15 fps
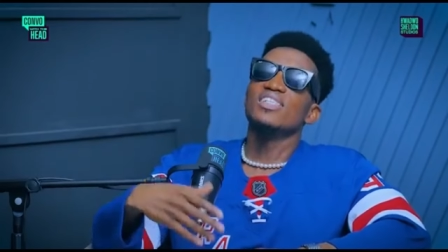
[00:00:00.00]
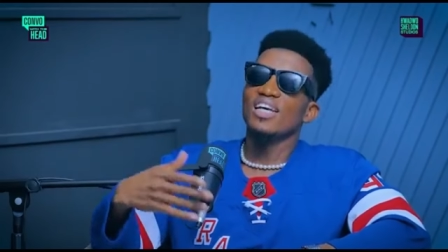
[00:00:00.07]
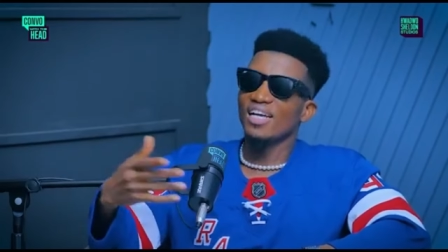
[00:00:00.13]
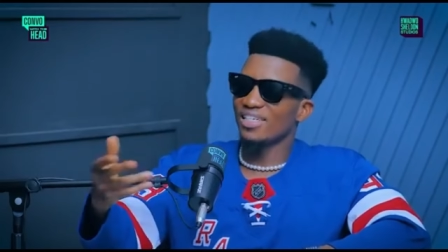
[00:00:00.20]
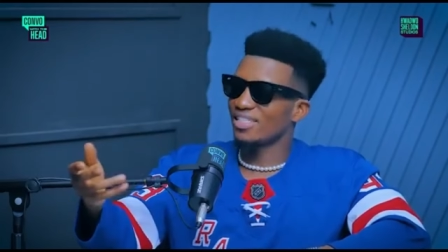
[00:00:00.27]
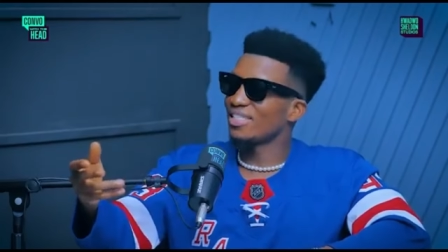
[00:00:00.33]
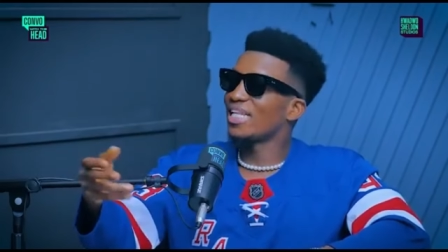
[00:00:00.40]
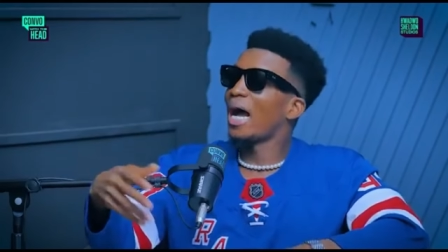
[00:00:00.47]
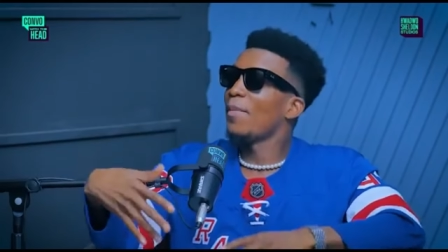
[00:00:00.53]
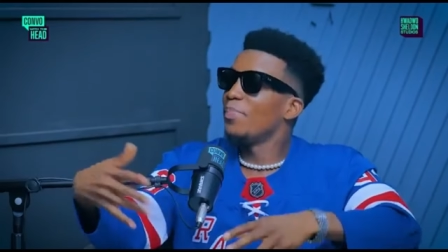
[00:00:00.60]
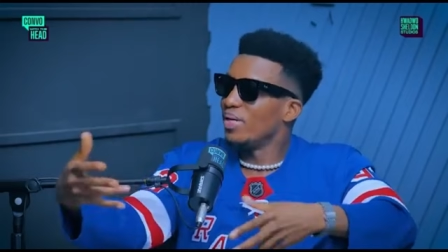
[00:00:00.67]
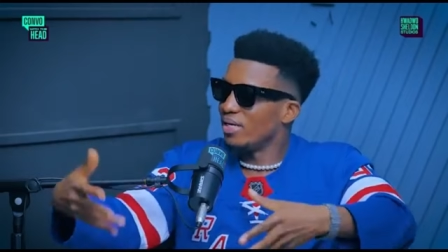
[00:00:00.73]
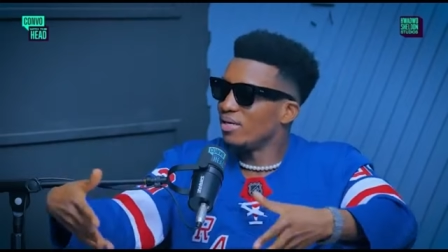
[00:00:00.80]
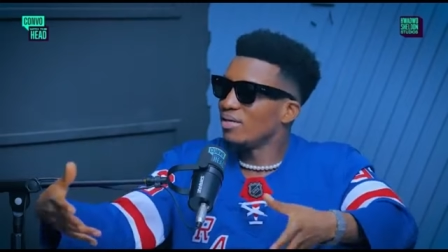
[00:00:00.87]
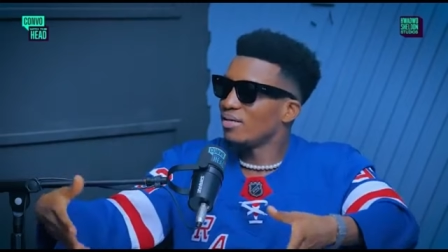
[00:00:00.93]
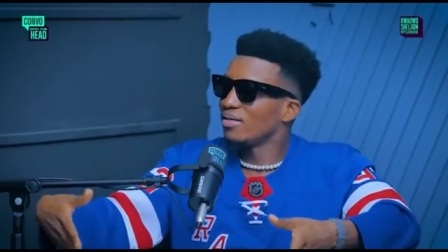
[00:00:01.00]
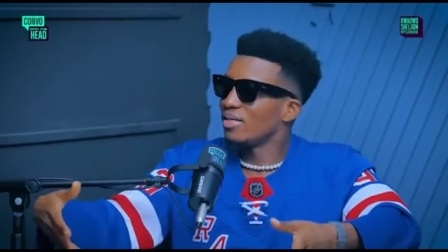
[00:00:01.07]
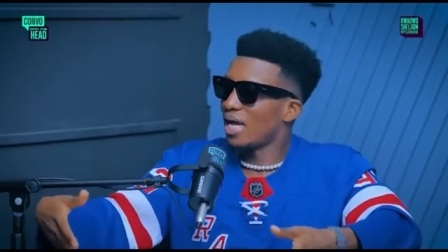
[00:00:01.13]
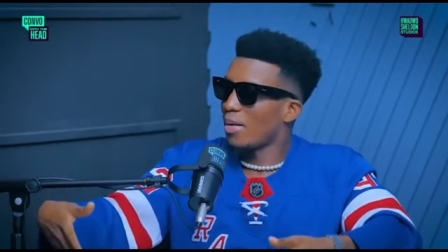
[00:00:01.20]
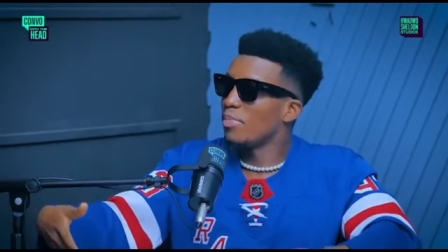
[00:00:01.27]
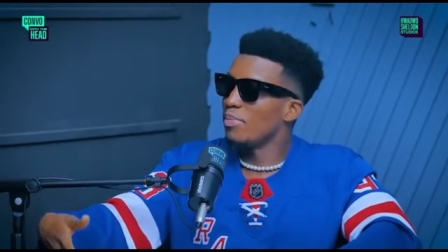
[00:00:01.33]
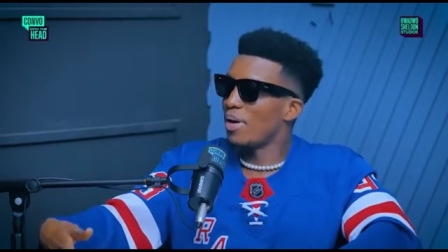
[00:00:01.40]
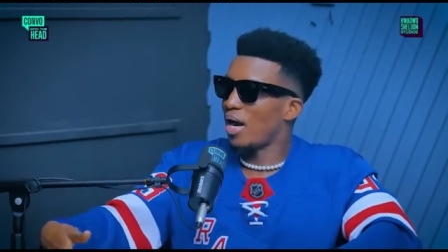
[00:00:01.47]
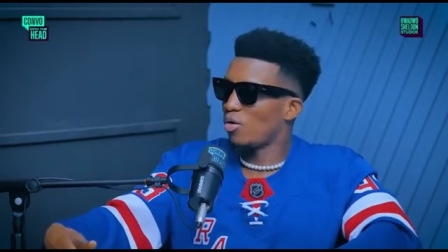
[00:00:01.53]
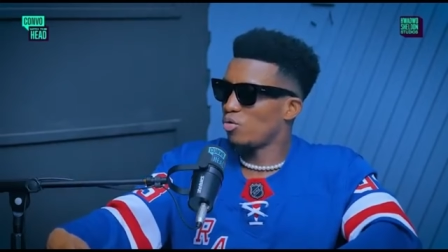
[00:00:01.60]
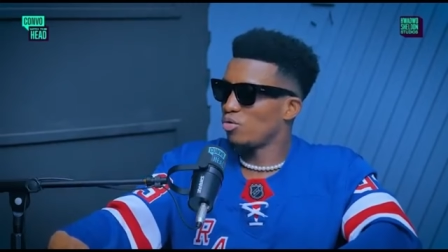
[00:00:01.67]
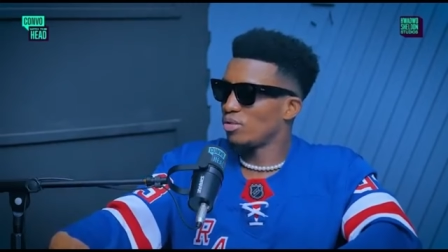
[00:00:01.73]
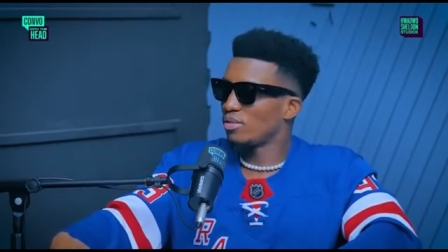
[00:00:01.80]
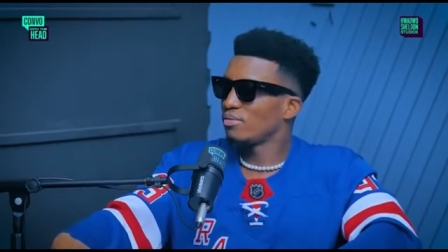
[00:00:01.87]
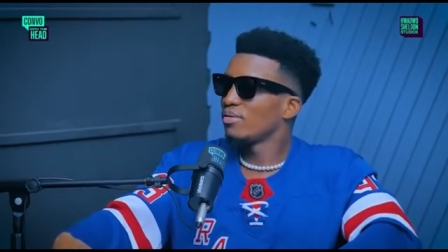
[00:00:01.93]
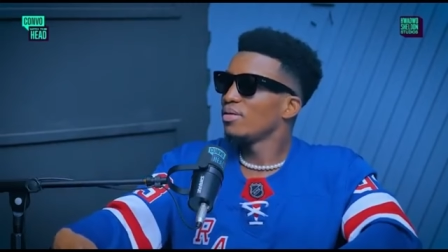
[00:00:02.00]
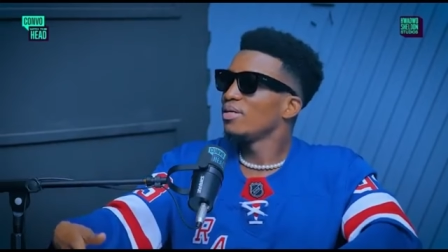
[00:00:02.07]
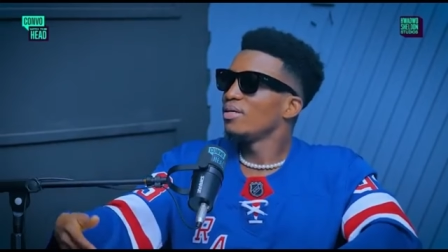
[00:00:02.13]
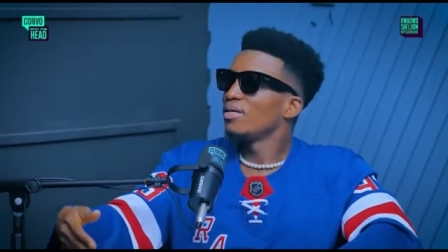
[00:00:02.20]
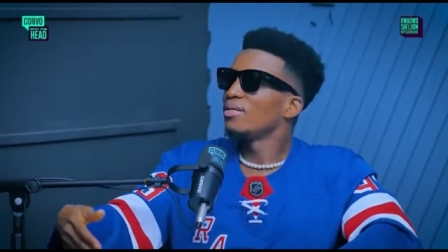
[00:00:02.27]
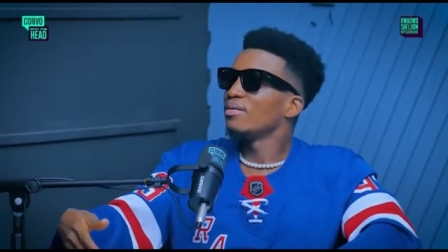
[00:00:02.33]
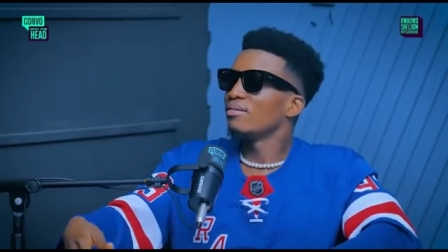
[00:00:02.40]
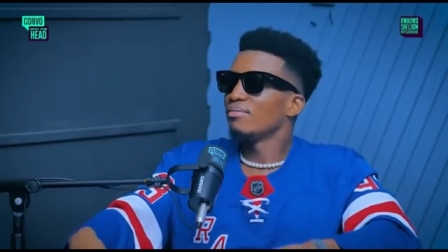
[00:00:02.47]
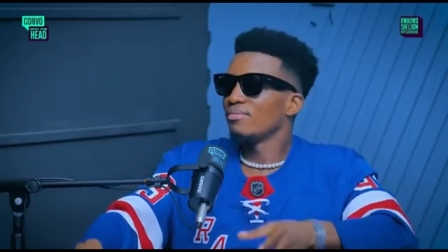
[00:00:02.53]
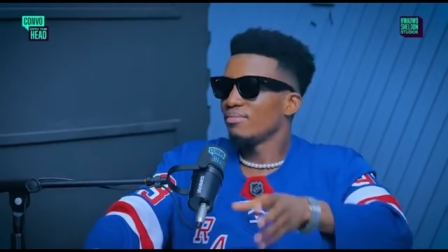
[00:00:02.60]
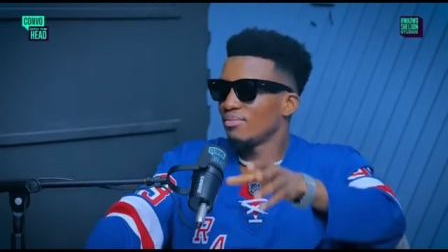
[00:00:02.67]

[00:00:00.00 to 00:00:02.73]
Yes, that be that be my hood. Okay.